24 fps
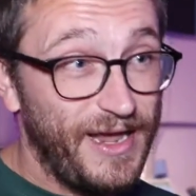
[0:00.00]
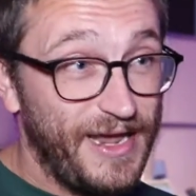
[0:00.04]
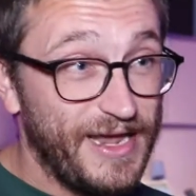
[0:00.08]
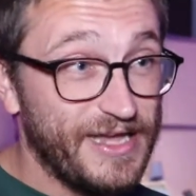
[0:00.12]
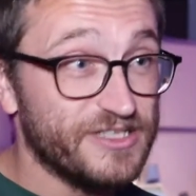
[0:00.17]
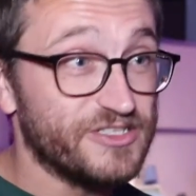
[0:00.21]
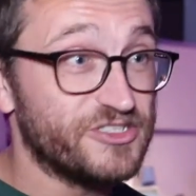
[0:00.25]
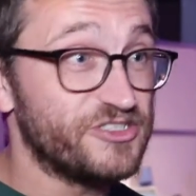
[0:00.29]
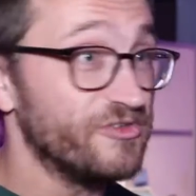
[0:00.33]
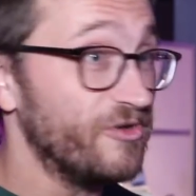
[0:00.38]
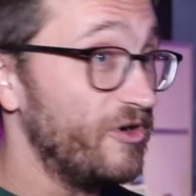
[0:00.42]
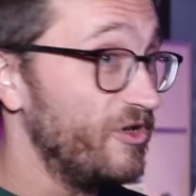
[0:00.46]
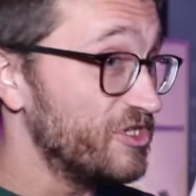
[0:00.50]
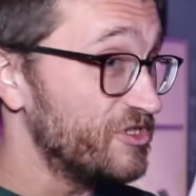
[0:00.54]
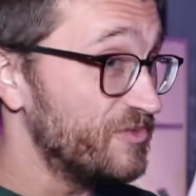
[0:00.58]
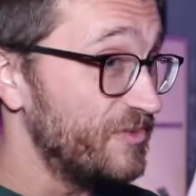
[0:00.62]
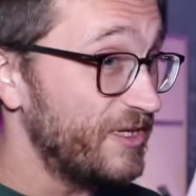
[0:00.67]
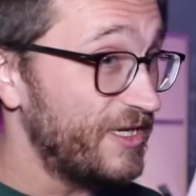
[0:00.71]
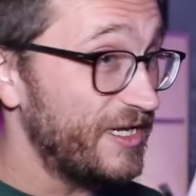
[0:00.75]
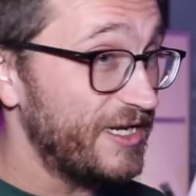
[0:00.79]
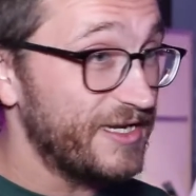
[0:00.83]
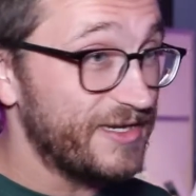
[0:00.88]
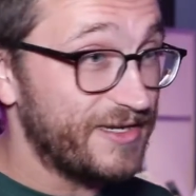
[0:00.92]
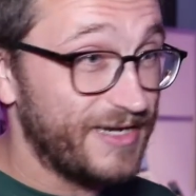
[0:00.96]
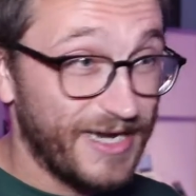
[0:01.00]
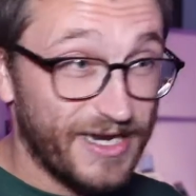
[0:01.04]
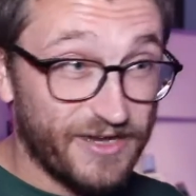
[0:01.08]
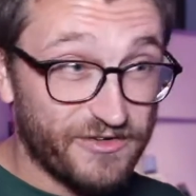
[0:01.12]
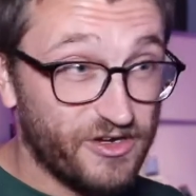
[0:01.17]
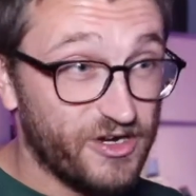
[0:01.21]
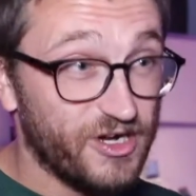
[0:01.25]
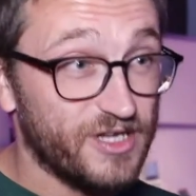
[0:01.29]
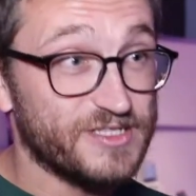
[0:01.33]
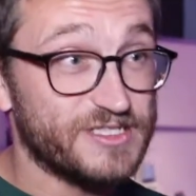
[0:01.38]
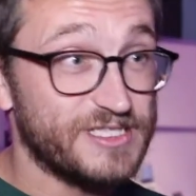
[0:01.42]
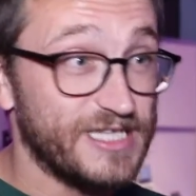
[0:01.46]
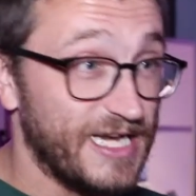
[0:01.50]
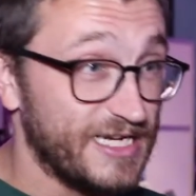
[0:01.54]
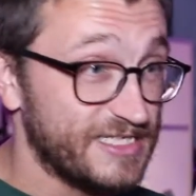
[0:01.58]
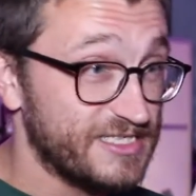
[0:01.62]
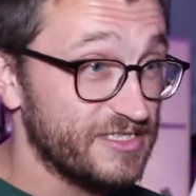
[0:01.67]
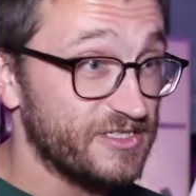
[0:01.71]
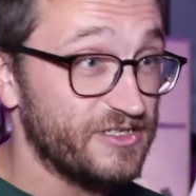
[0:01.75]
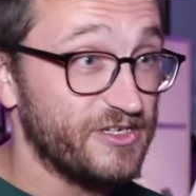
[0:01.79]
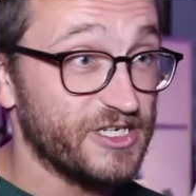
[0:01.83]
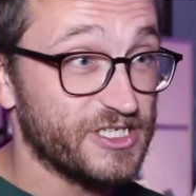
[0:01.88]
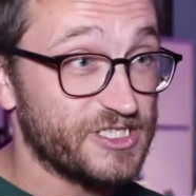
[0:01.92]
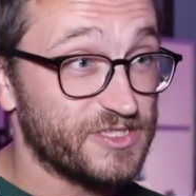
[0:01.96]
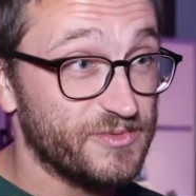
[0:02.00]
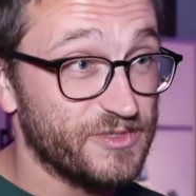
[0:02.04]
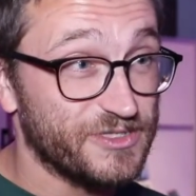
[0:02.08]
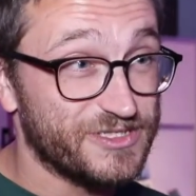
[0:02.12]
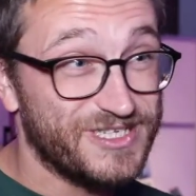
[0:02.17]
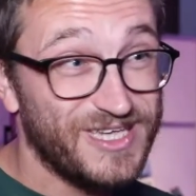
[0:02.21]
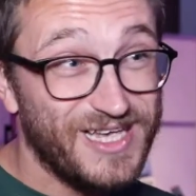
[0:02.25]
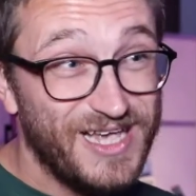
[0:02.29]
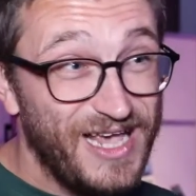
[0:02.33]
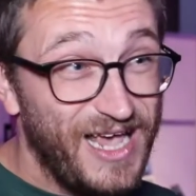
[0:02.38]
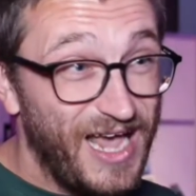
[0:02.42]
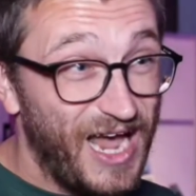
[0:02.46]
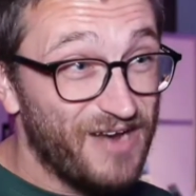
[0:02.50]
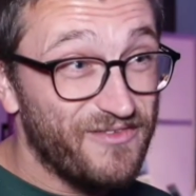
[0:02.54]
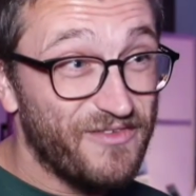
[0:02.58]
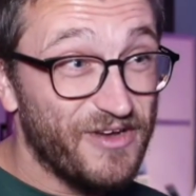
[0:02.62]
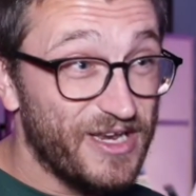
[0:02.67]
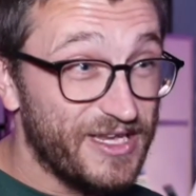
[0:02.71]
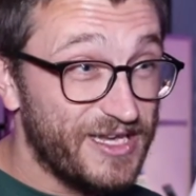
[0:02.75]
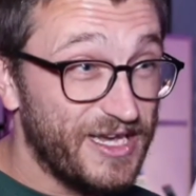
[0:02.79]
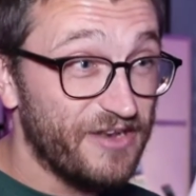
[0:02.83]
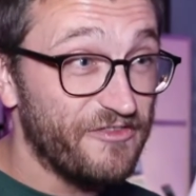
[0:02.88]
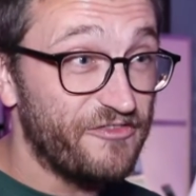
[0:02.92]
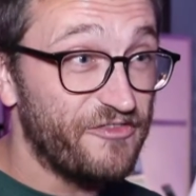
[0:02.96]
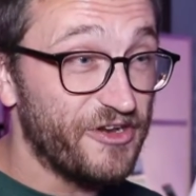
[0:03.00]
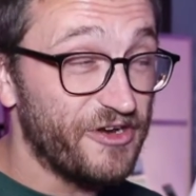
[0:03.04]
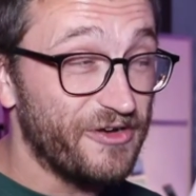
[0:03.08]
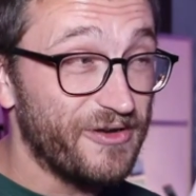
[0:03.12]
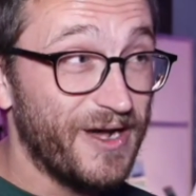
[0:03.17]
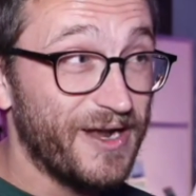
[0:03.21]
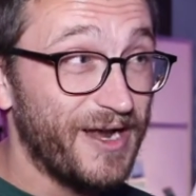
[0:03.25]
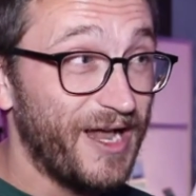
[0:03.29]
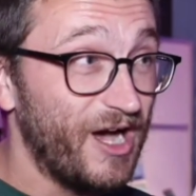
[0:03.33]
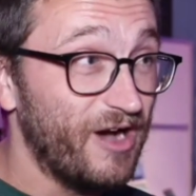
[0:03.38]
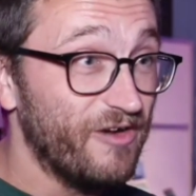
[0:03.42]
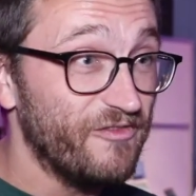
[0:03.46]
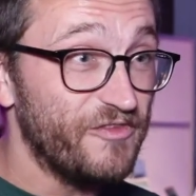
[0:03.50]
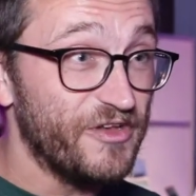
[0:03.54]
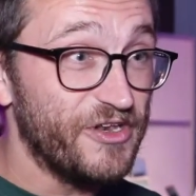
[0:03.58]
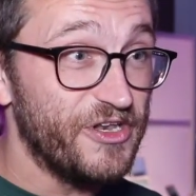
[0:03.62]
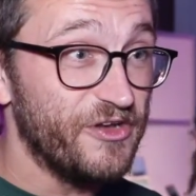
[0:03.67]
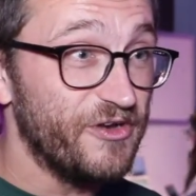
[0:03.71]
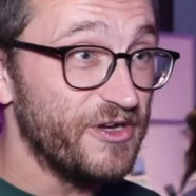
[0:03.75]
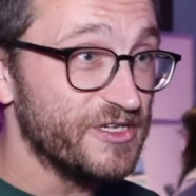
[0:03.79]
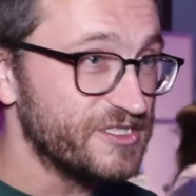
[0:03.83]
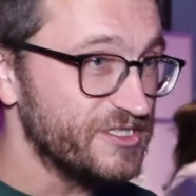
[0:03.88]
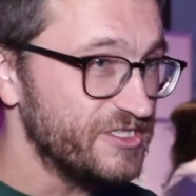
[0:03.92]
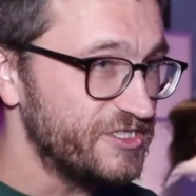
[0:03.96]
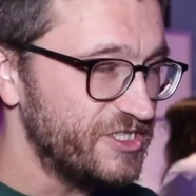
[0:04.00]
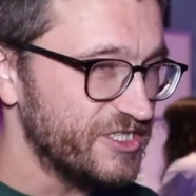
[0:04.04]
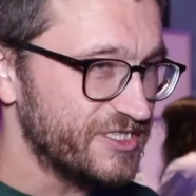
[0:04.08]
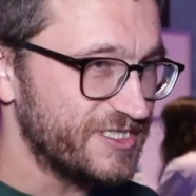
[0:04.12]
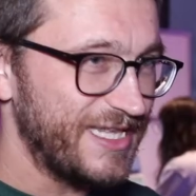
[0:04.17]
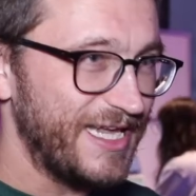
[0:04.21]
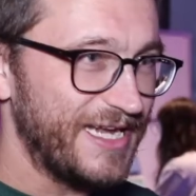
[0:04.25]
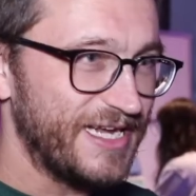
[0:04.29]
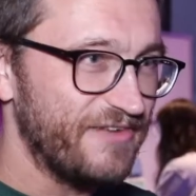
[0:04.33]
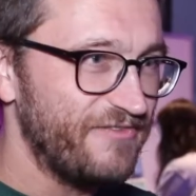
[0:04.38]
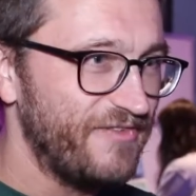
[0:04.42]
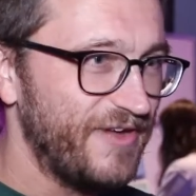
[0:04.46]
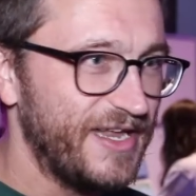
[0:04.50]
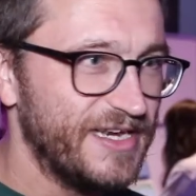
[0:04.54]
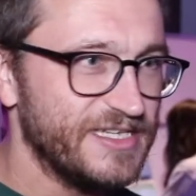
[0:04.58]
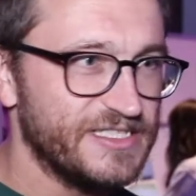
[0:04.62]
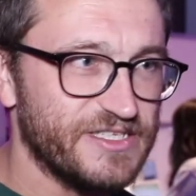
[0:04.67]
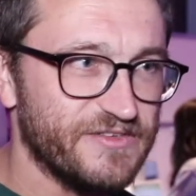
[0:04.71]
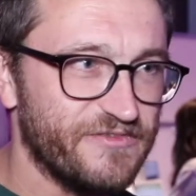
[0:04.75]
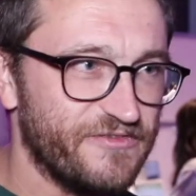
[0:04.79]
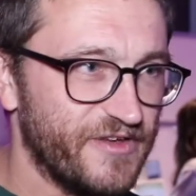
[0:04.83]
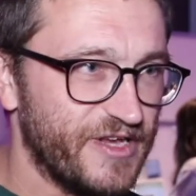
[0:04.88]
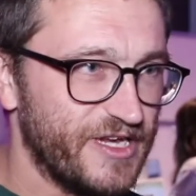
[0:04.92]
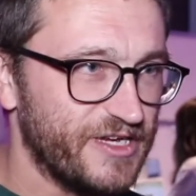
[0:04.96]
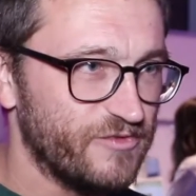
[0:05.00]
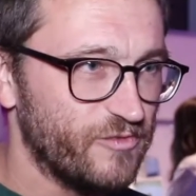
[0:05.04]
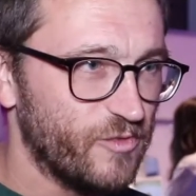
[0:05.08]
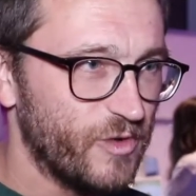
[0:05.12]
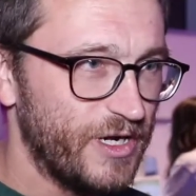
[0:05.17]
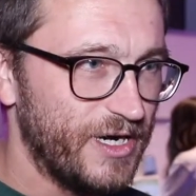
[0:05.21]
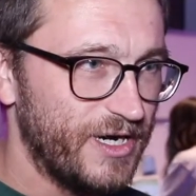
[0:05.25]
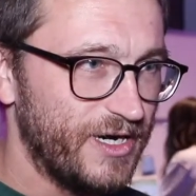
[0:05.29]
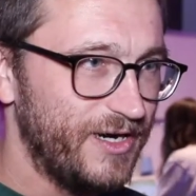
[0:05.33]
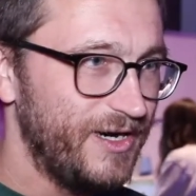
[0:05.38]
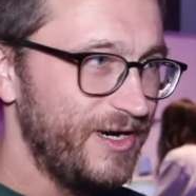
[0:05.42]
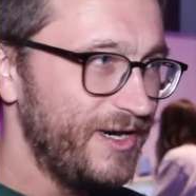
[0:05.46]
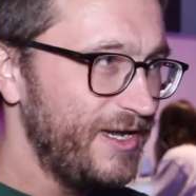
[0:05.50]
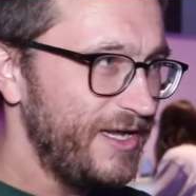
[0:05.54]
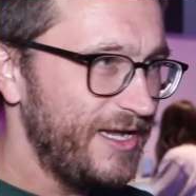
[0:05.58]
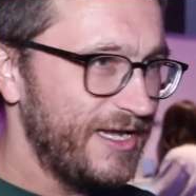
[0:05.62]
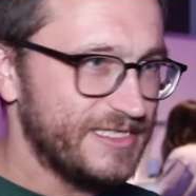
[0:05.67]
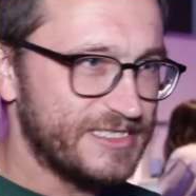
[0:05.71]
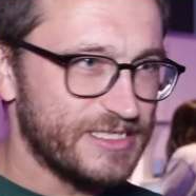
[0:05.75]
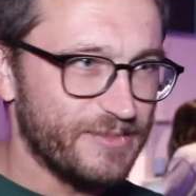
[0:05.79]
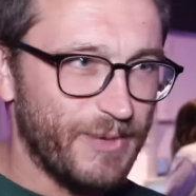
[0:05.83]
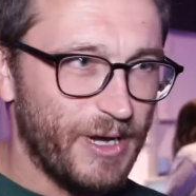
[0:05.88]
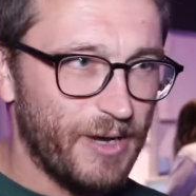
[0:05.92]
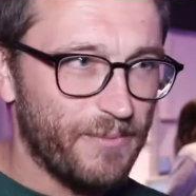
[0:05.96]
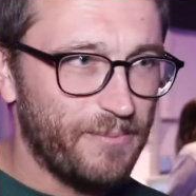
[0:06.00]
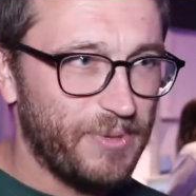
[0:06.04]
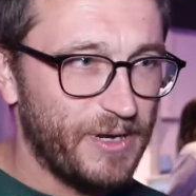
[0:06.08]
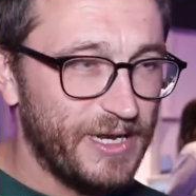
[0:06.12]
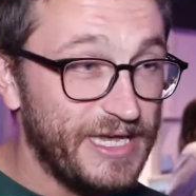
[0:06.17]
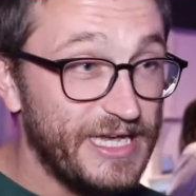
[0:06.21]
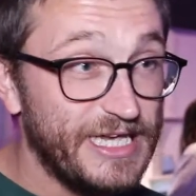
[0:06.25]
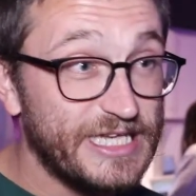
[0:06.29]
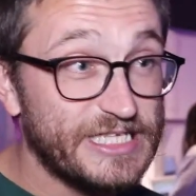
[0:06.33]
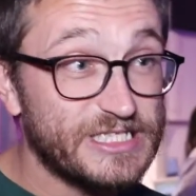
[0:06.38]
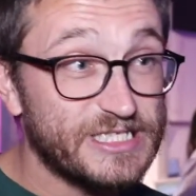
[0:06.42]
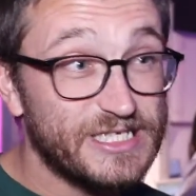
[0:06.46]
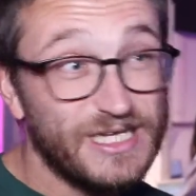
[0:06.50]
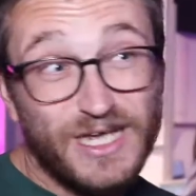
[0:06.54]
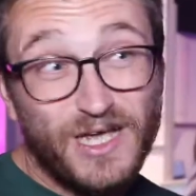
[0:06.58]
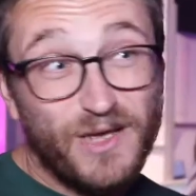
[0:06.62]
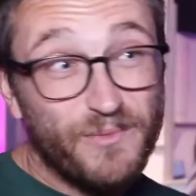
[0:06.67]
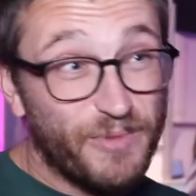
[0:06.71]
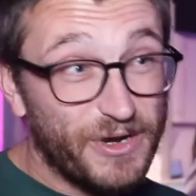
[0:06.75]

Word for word: into ultimately kind of contacts and customers and really kind of figuring out how video isn't just like a vanity thing where it's about plays,